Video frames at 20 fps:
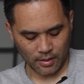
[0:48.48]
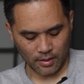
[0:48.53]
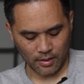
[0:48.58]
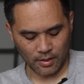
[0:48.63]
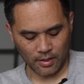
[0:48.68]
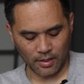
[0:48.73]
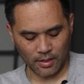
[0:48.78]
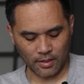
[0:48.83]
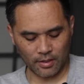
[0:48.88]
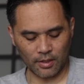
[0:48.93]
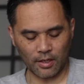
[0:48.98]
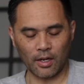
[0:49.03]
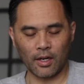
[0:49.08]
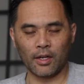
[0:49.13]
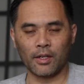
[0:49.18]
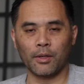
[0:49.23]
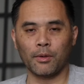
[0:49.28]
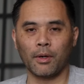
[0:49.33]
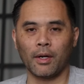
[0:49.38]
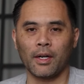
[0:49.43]
this
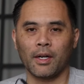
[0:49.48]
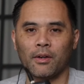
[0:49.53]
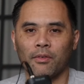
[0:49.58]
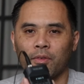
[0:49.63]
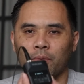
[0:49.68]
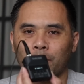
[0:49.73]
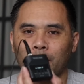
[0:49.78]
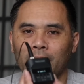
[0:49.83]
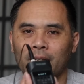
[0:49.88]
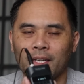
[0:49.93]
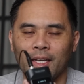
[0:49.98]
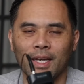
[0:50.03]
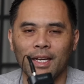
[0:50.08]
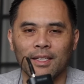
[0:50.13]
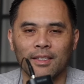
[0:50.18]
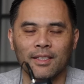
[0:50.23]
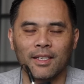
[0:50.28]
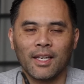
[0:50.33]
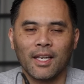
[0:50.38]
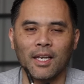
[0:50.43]
audio right here from my
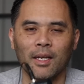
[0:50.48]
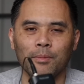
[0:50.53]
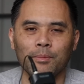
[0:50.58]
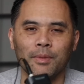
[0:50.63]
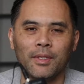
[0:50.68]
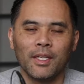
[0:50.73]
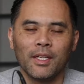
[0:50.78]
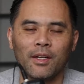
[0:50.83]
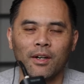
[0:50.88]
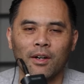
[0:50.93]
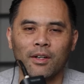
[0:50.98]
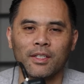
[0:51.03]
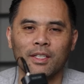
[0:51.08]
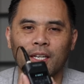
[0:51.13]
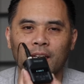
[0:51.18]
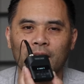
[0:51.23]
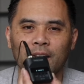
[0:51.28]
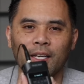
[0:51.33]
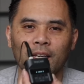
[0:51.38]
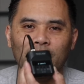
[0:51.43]
Tascam
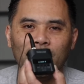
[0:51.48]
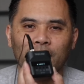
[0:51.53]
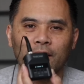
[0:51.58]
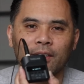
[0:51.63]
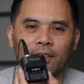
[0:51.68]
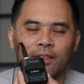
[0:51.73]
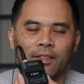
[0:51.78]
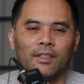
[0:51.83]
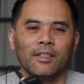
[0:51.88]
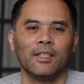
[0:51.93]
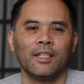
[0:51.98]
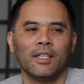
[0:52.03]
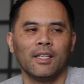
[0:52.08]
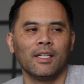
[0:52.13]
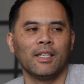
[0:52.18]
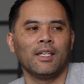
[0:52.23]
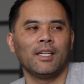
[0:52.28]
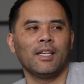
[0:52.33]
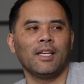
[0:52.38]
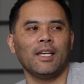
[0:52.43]
DR10L,
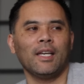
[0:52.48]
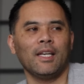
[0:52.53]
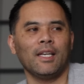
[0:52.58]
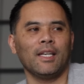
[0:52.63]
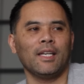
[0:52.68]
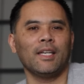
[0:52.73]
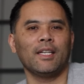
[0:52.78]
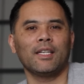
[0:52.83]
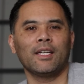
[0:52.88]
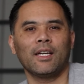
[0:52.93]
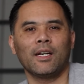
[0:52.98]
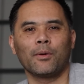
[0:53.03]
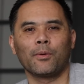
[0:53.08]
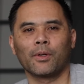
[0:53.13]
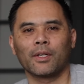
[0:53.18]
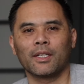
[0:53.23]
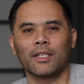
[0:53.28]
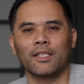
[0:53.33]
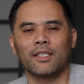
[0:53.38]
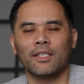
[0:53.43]
and
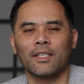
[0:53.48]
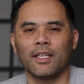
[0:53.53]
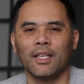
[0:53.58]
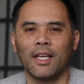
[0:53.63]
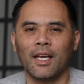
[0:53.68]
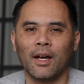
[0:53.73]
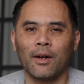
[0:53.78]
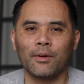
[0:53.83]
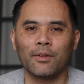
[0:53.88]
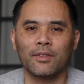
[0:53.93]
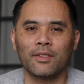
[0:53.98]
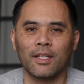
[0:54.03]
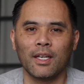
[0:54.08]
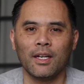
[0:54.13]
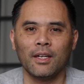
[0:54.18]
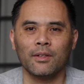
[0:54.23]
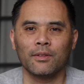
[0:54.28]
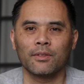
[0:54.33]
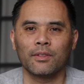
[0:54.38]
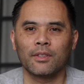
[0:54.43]
we're gonna see how it
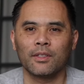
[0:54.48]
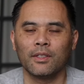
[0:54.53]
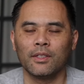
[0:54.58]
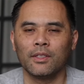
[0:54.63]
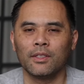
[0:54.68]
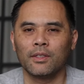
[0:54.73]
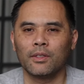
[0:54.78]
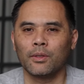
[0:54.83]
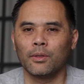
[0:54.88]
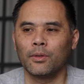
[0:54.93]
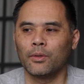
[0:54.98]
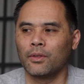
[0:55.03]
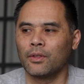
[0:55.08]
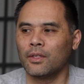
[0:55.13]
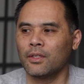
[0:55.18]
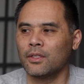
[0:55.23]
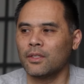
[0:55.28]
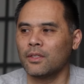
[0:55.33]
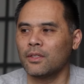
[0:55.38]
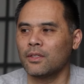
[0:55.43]
sounds. So
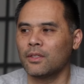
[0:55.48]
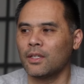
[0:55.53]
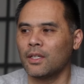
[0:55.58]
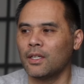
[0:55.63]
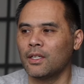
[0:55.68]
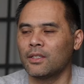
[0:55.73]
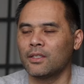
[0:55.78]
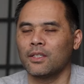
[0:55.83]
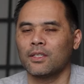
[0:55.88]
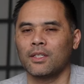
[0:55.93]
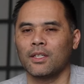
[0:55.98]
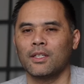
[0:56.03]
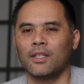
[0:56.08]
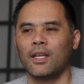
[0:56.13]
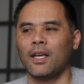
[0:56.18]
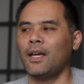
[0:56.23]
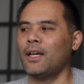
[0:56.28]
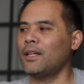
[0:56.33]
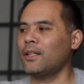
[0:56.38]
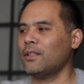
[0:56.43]
this is just a
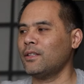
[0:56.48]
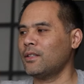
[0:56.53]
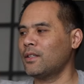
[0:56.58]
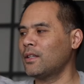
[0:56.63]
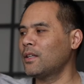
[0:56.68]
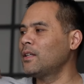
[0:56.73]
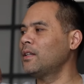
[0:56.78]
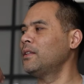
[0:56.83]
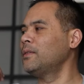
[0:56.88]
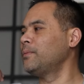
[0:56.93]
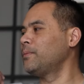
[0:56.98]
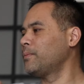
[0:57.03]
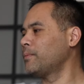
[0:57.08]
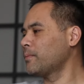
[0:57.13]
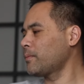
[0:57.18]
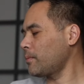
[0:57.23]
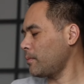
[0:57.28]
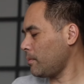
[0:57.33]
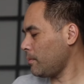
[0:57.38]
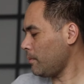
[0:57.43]
test,
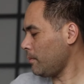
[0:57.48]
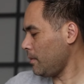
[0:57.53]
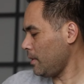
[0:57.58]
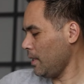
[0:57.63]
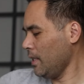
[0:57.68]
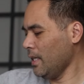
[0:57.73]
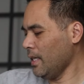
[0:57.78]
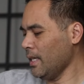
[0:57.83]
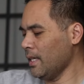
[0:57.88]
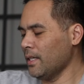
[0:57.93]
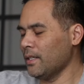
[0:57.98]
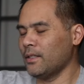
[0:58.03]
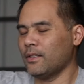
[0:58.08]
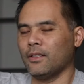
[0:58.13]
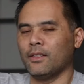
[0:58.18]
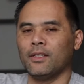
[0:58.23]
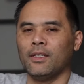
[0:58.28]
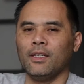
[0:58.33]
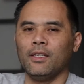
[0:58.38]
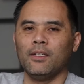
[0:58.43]
and
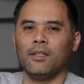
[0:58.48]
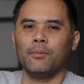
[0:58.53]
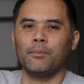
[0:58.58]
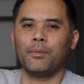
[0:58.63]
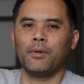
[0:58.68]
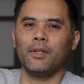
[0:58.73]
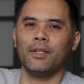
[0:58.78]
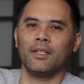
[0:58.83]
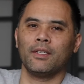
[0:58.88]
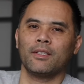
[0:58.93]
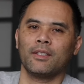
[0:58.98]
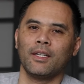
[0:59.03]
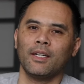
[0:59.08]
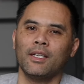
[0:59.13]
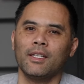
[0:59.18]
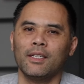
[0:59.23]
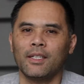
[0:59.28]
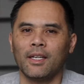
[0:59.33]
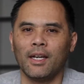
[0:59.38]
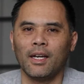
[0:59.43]
yeah, I'm pretty
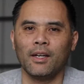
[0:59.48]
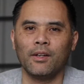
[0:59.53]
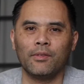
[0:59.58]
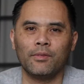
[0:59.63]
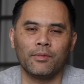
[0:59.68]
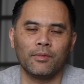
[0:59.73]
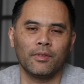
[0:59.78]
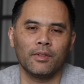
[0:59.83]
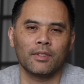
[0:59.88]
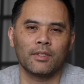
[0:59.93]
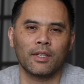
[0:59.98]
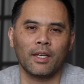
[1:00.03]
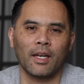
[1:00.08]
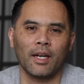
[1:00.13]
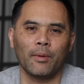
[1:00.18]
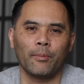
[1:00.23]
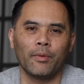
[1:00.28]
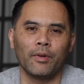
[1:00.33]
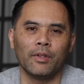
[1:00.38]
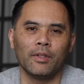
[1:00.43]
excited to have this
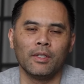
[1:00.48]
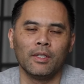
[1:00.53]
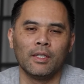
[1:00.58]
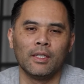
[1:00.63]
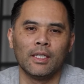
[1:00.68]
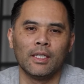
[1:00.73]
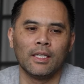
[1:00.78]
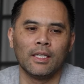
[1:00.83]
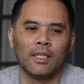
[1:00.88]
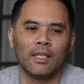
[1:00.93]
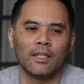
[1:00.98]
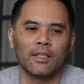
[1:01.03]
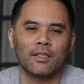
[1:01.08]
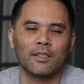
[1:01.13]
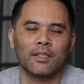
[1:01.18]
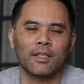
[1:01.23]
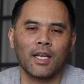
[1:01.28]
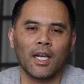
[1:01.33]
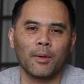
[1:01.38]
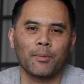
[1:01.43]
camera. This
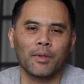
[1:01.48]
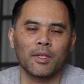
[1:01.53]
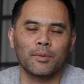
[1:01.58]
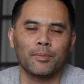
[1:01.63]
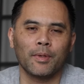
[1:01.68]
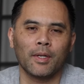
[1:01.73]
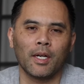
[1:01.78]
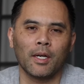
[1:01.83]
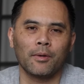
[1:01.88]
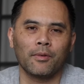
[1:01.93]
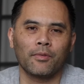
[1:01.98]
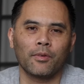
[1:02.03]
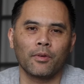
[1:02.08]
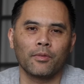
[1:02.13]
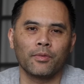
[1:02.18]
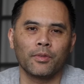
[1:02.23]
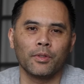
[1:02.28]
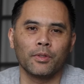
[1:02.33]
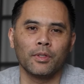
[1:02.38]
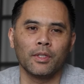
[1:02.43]
is a camera that's been out for a
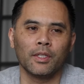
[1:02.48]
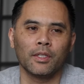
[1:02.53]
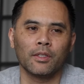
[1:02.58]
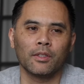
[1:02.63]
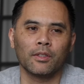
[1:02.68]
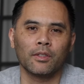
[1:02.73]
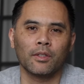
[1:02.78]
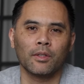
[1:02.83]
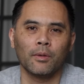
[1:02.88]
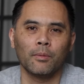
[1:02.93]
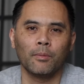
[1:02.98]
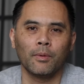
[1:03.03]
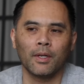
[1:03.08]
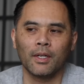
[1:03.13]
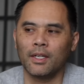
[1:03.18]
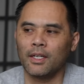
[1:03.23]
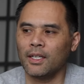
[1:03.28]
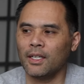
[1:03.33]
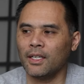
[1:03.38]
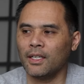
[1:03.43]
few years, but
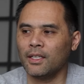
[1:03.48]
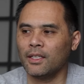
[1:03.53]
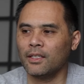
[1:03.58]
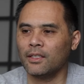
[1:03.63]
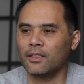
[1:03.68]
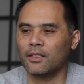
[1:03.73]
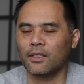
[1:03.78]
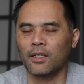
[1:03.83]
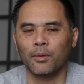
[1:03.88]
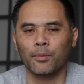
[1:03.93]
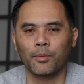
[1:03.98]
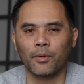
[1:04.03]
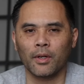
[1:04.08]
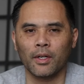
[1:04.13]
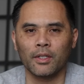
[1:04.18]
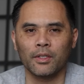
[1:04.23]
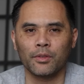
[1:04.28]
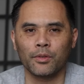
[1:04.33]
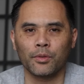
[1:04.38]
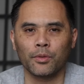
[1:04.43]
it is an
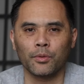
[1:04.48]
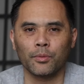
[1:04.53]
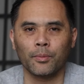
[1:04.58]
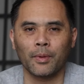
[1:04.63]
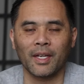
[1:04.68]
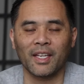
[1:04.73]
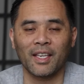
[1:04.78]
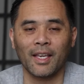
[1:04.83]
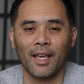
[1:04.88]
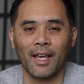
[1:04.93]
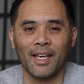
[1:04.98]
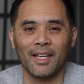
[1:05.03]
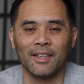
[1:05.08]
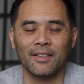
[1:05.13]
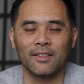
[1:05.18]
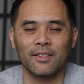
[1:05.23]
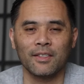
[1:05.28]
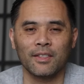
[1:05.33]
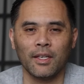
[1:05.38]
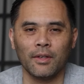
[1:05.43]
upgrade to my
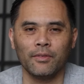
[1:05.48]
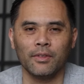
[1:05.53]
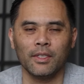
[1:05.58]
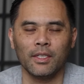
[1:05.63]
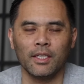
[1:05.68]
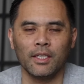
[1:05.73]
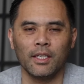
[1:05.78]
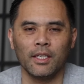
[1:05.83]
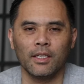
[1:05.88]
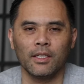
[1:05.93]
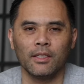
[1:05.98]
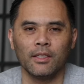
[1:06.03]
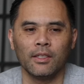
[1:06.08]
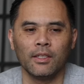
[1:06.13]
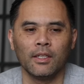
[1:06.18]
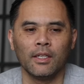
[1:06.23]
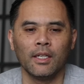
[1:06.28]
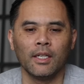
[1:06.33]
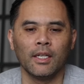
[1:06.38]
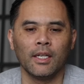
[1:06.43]
Canon 70D,
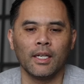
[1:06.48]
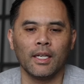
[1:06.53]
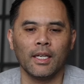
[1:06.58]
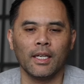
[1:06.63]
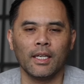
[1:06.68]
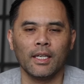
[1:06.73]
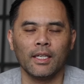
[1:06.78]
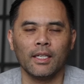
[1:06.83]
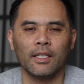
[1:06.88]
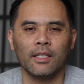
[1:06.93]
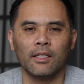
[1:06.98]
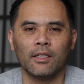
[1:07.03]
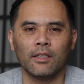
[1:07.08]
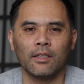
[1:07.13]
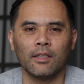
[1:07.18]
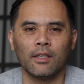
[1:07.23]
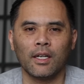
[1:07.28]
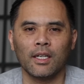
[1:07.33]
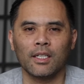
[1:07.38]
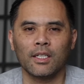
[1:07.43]
and
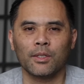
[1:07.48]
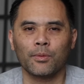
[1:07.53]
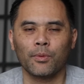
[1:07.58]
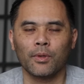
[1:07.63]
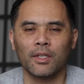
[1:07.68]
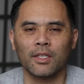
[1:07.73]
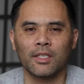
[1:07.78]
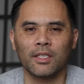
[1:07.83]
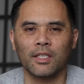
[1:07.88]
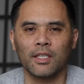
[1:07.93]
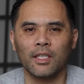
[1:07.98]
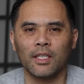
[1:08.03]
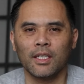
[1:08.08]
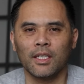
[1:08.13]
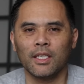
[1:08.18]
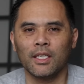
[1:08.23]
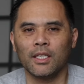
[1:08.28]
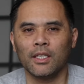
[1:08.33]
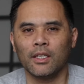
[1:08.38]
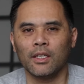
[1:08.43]
I just want to
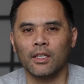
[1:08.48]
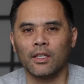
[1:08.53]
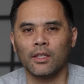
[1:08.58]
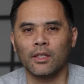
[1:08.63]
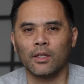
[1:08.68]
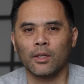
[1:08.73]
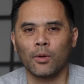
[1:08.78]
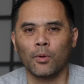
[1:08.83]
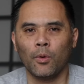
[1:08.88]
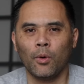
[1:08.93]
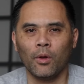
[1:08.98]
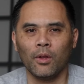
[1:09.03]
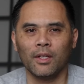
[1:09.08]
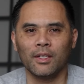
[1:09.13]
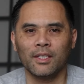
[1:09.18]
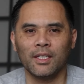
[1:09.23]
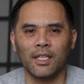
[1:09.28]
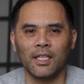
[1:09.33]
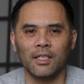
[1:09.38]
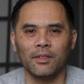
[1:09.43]
see the
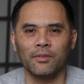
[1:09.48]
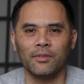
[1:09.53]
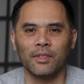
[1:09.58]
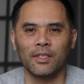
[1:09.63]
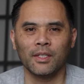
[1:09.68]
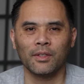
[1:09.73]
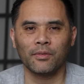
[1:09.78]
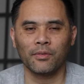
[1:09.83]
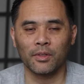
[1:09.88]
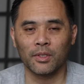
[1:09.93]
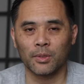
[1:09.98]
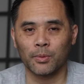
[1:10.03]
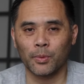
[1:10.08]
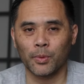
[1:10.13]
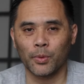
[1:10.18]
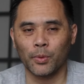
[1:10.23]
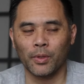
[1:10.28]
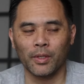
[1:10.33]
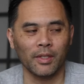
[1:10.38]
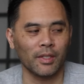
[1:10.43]
qualitative difference
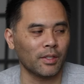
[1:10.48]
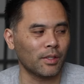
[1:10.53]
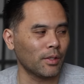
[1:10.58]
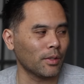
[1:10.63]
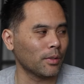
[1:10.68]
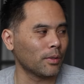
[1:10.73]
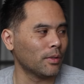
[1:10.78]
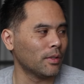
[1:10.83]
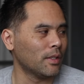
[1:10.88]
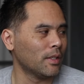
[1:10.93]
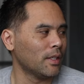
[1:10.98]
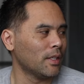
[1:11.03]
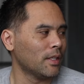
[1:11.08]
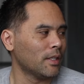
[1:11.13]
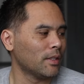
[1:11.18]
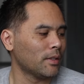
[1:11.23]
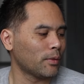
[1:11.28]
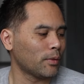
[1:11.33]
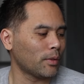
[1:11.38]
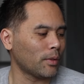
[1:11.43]
between the two.
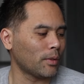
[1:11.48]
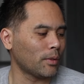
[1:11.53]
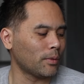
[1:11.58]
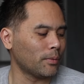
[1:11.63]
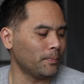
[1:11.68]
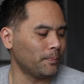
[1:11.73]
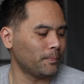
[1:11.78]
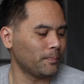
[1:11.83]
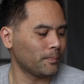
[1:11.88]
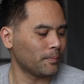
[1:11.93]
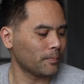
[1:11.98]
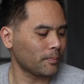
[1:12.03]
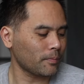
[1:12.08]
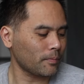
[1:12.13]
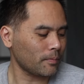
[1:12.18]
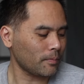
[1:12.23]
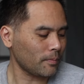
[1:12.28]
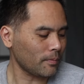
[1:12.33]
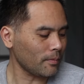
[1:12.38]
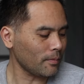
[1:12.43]
So
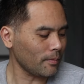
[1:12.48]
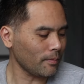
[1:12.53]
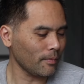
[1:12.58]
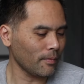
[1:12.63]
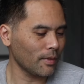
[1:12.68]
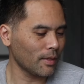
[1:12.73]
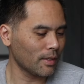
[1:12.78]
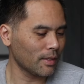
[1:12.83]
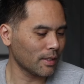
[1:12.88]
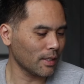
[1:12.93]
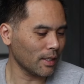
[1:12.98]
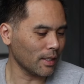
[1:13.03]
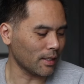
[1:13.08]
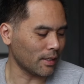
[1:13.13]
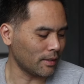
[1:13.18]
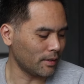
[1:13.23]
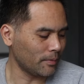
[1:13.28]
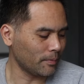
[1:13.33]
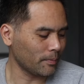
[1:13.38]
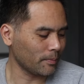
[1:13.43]
yeah,